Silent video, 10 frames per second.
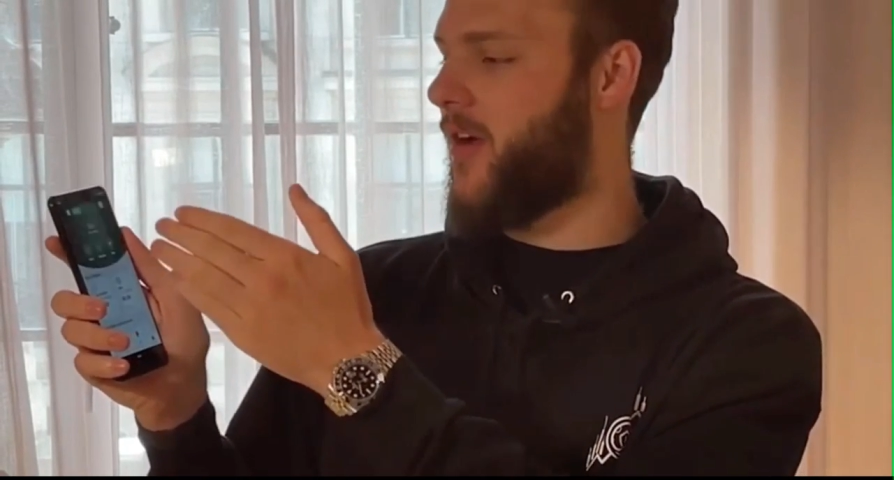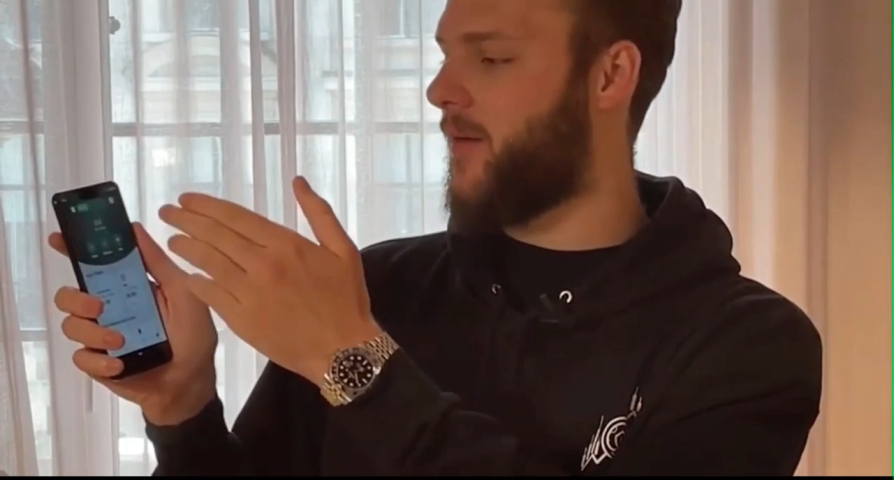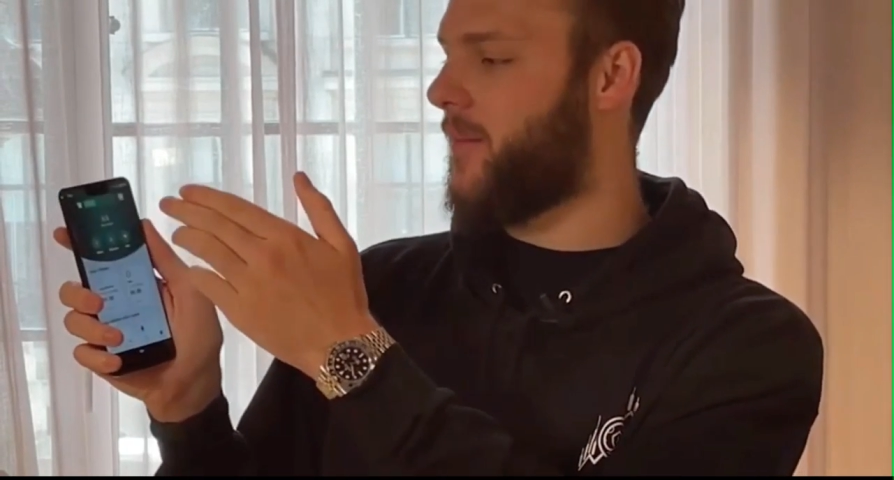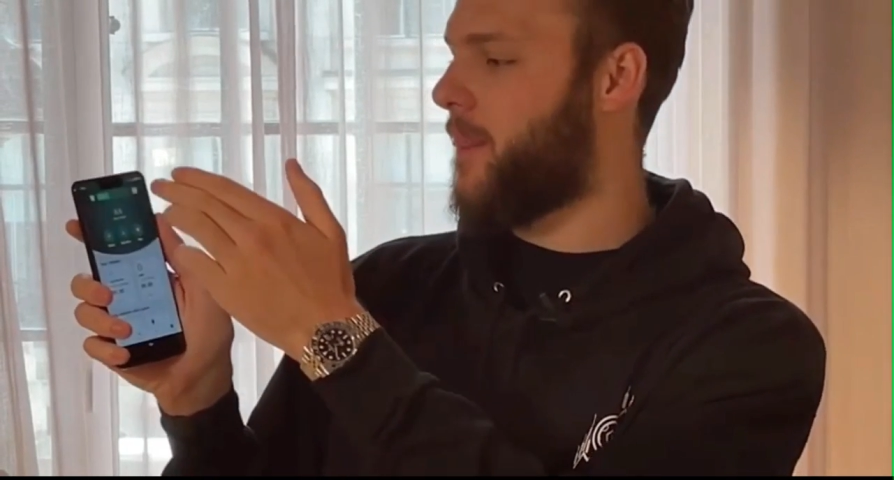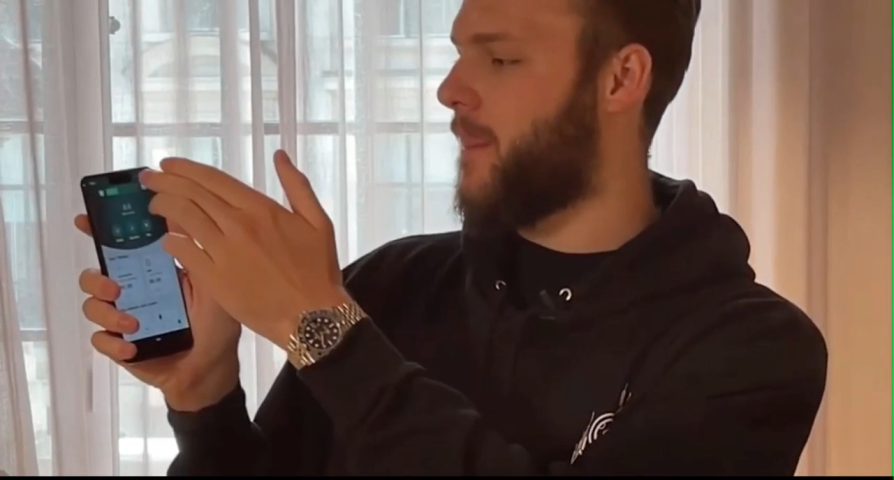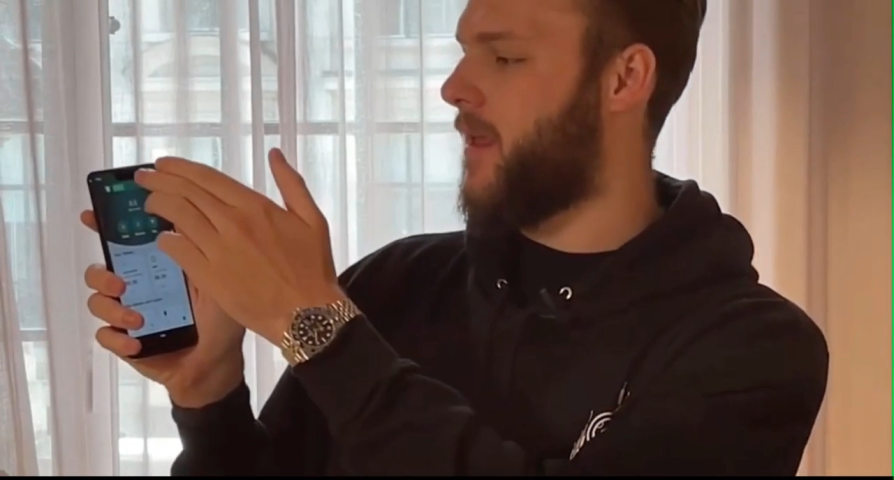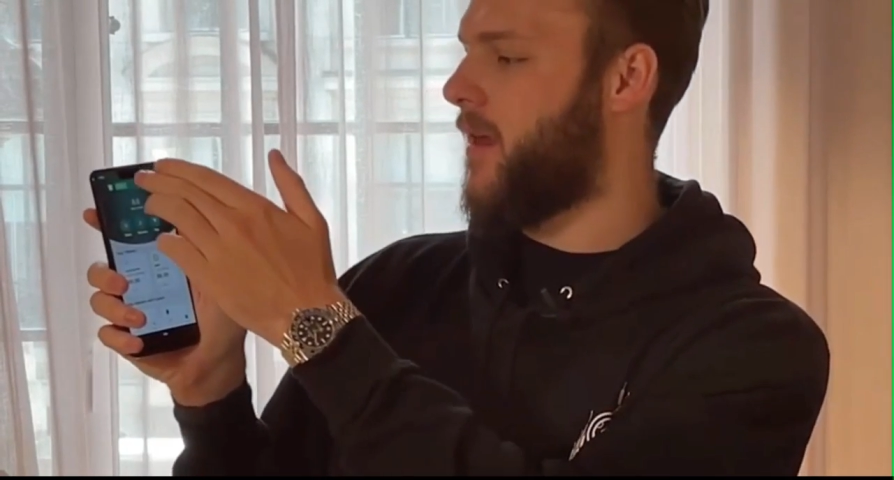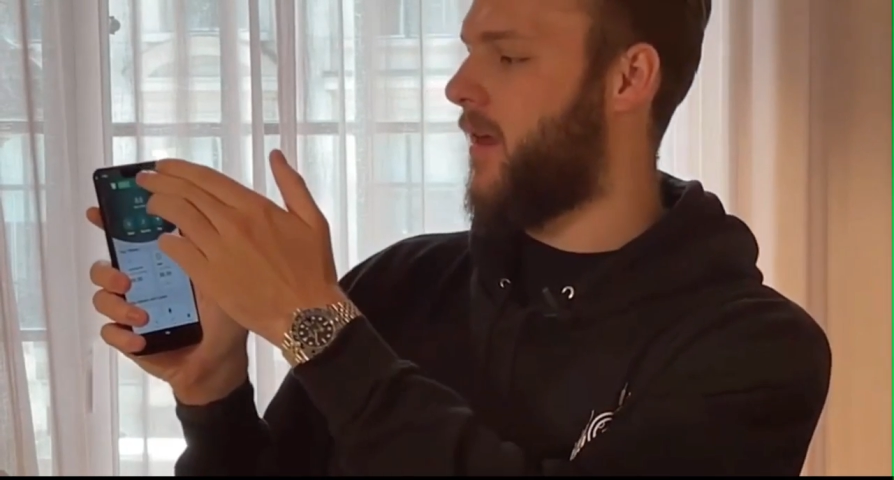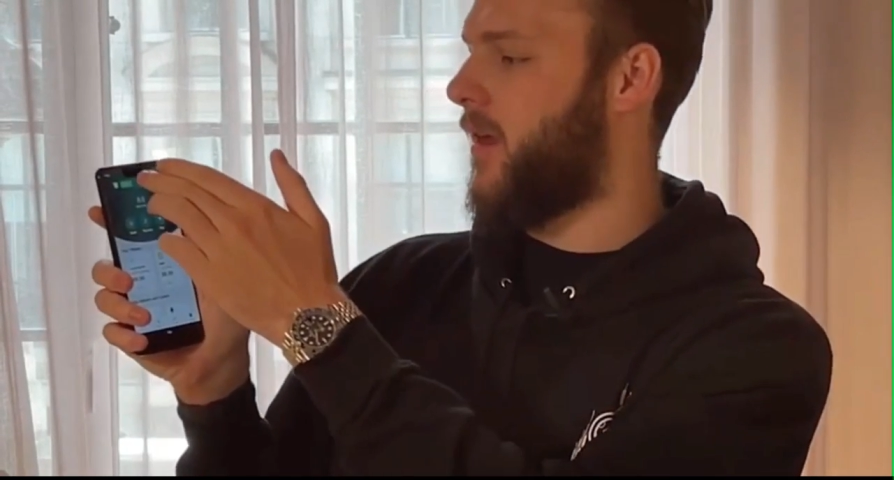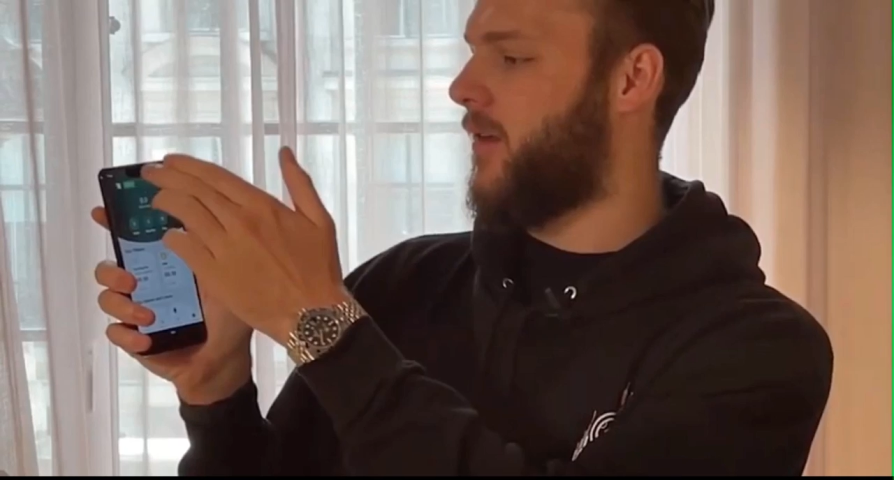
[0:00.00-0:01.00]
Safe Moon
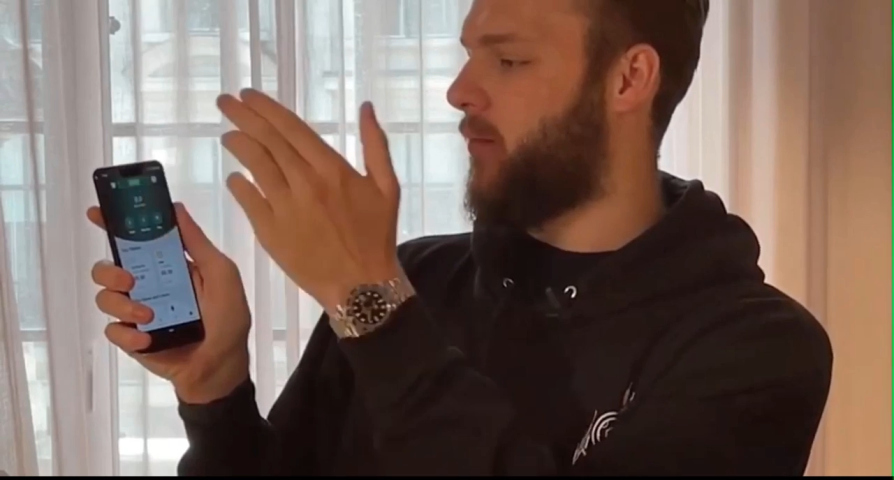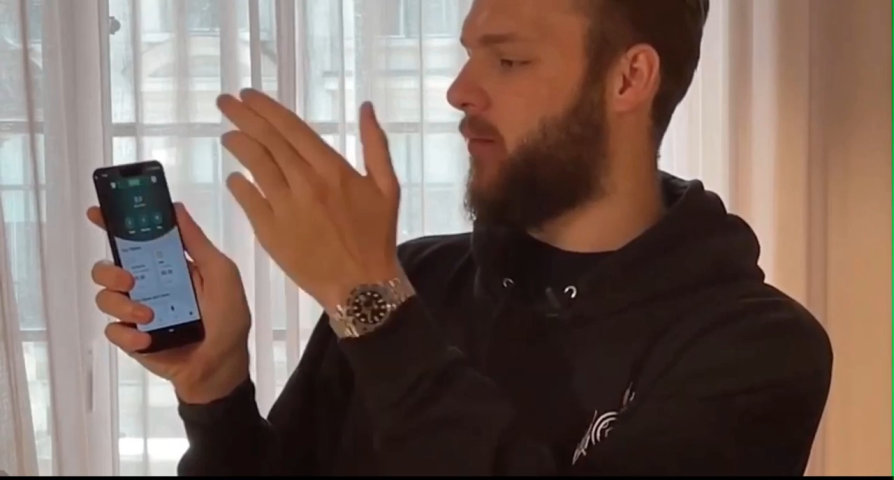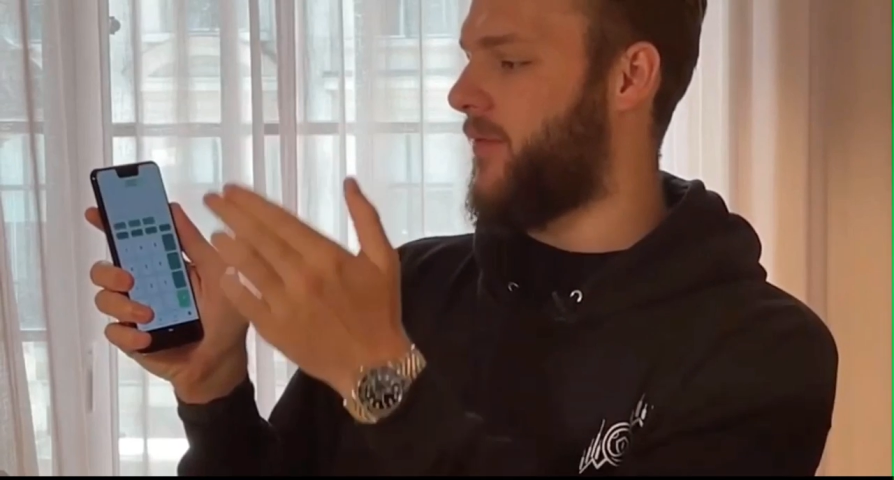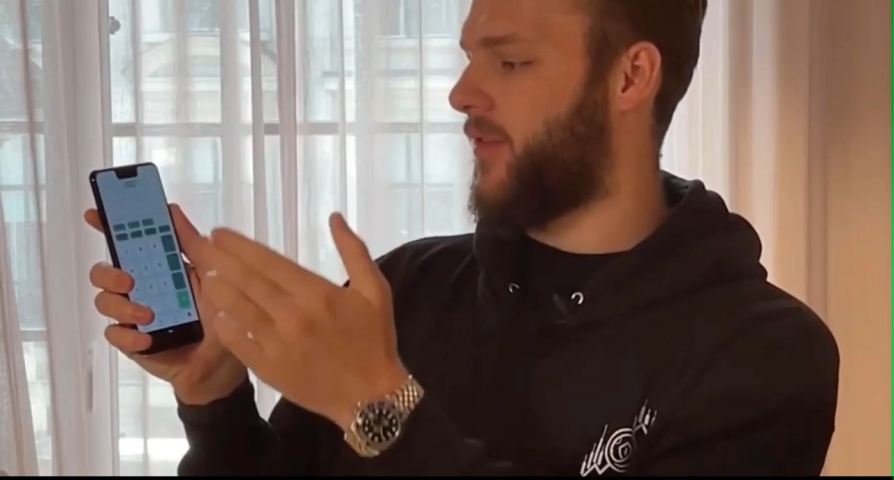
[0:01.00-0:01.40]
BNB,